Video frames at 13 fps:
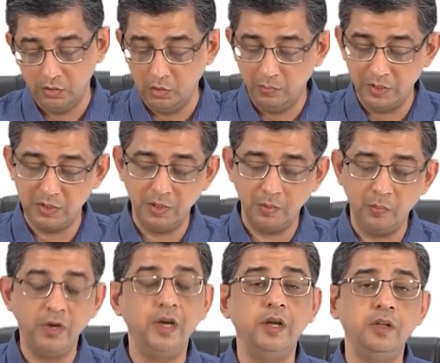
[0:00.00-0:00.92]
The basic
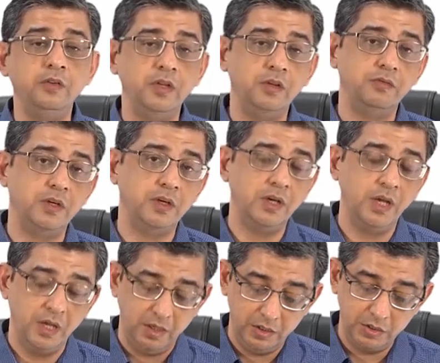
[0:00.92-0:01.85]
point is, if the
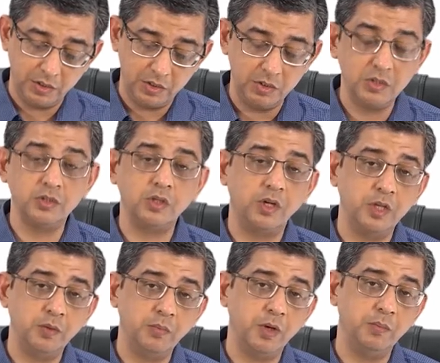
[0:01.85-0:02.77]
ejection
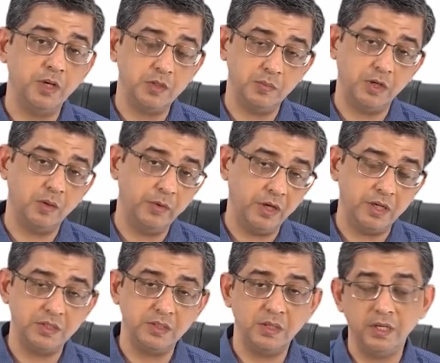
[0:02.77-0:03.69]
systolic murmur is becoming
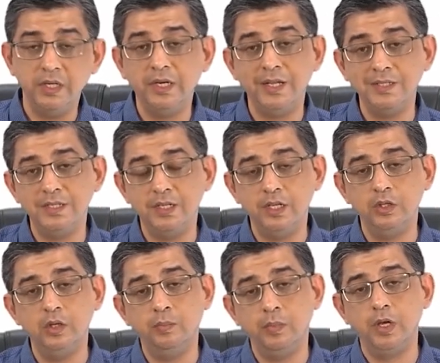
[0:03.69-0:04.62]
lesser in intensity,
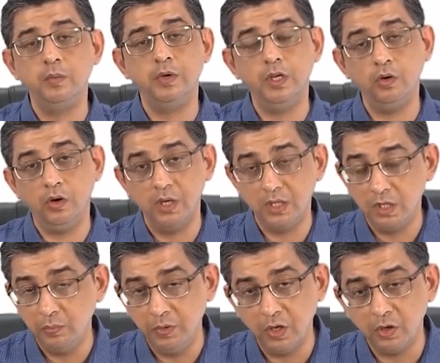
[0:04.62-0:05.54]
the pulmonary
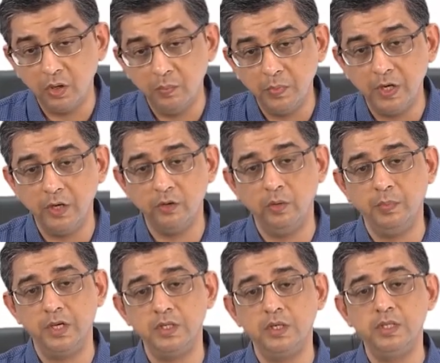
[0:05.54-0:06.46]
oligemia component of the
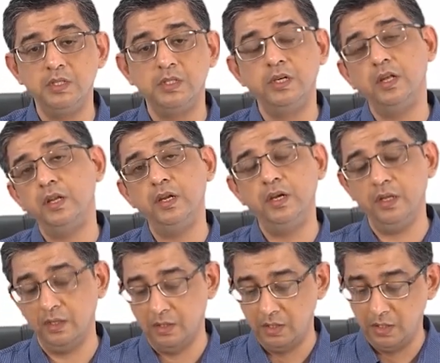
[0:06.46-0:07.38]
patient is
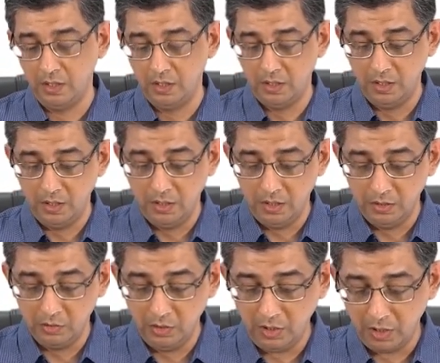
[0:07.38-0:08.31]
deteriorating.
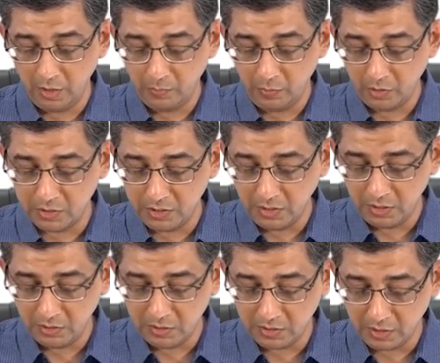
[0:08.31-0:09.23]
The hypoxia
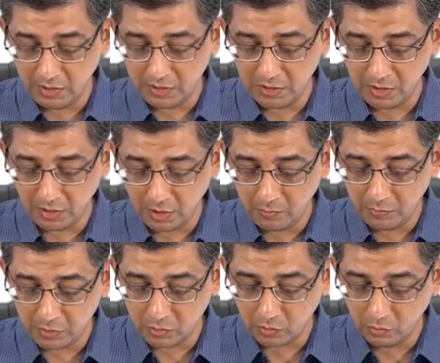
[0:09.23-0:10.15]
in this condition can
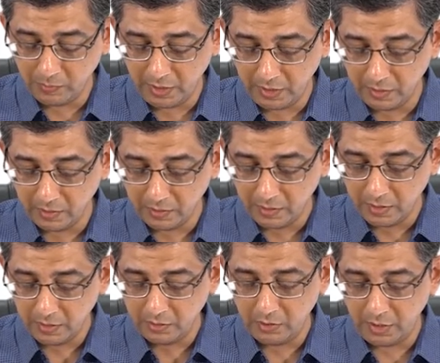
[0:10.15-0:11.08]
be so bad
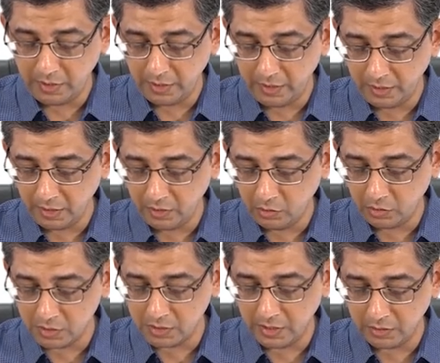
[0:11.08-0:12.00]
that it can
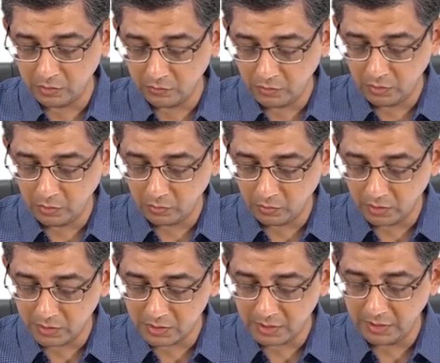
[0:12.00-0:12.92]
cause death of the
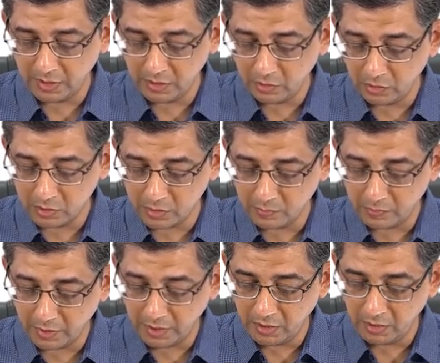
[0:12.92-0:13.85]
neurons, it can cause
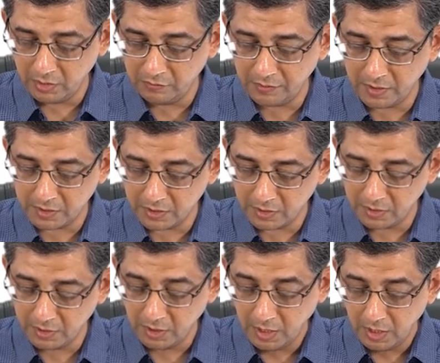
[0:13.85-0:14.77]
brain
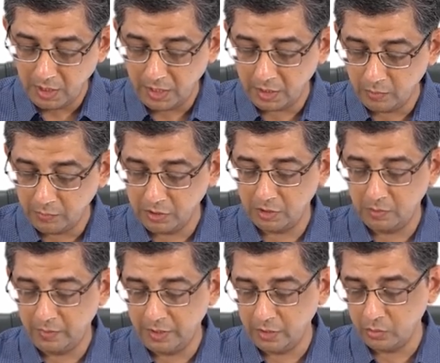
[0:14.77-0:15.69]
infarction, and a mother
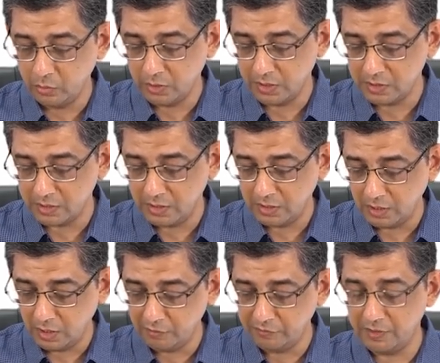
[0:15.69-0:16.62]
might notice that
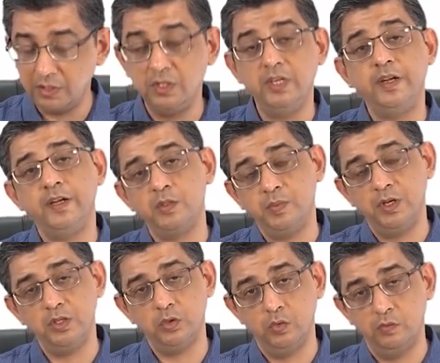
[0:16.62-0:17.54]
after the TET
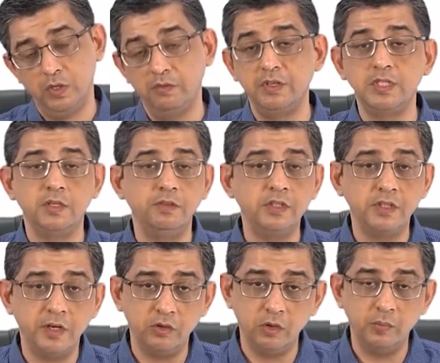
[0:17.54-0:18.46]
spell is over, whichever
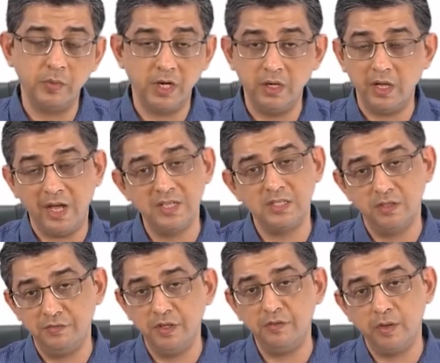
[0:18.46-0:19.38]
side of the brain has
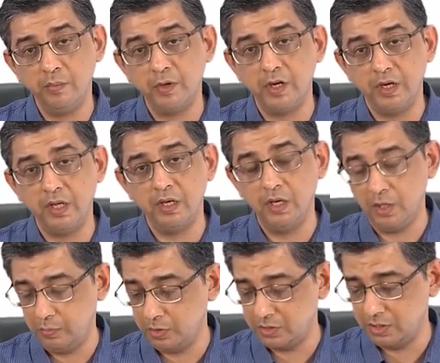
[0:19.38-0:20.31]
suffered from critical
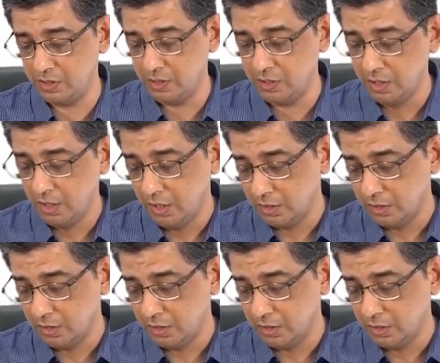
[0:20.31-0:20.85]
hypoxia,